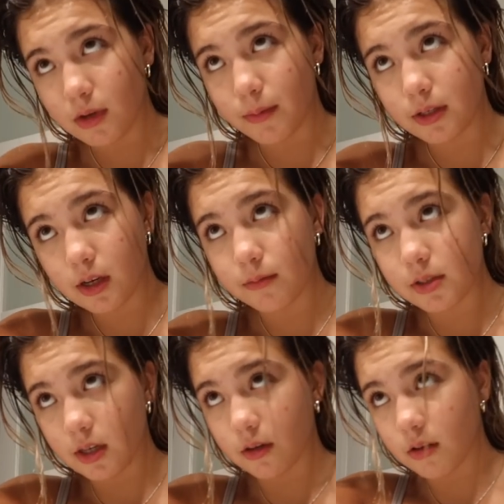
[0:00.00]
my bedtime's
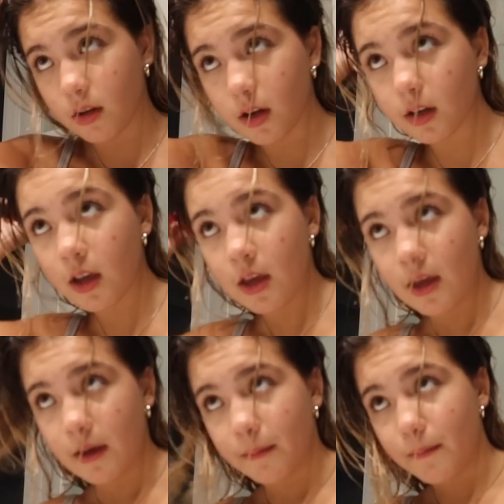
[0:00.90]
10 o'clock,
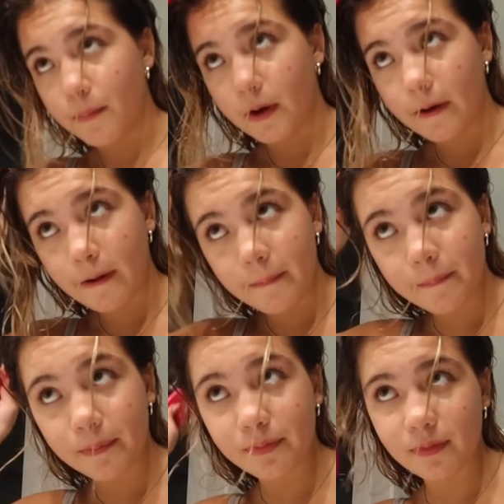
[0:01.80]
but
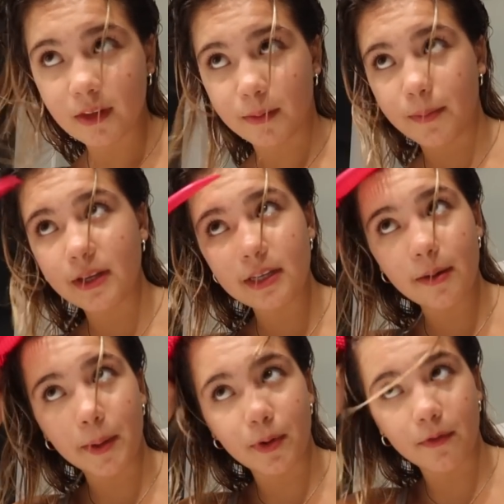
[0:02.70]
my bedtime
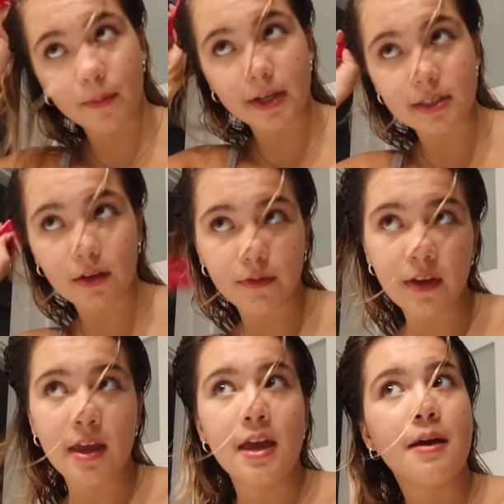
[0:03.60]
I put for myself.
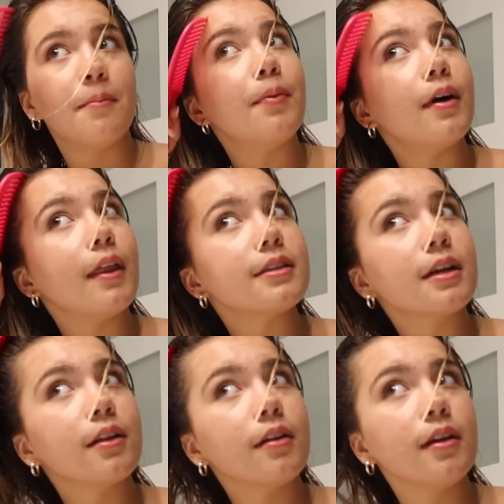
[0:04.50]
But that's
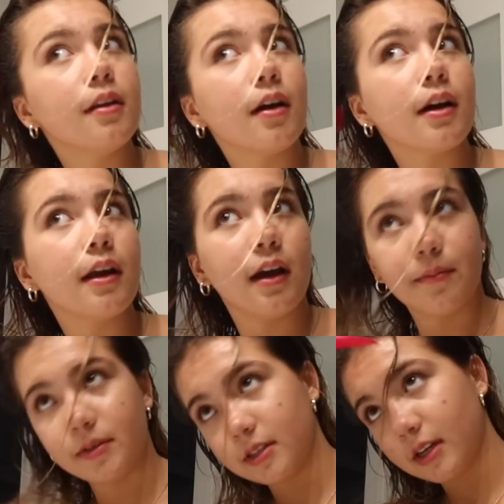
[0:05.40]
clearly not gonna
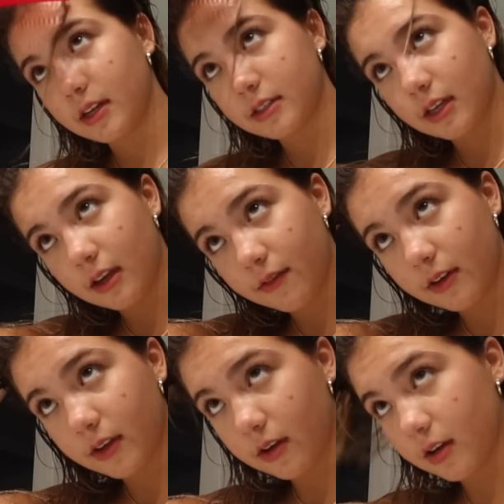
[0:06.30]
happen today because I haven't
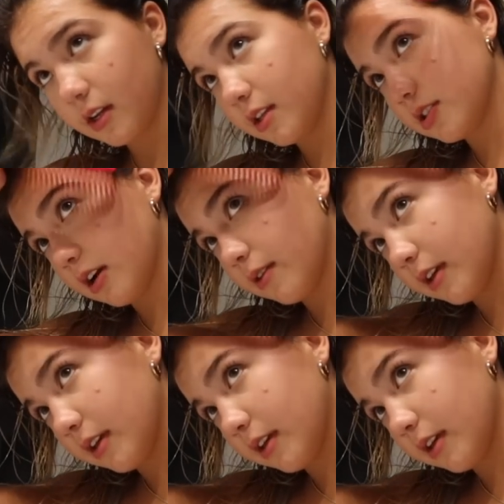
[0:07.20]
even gotten in the shower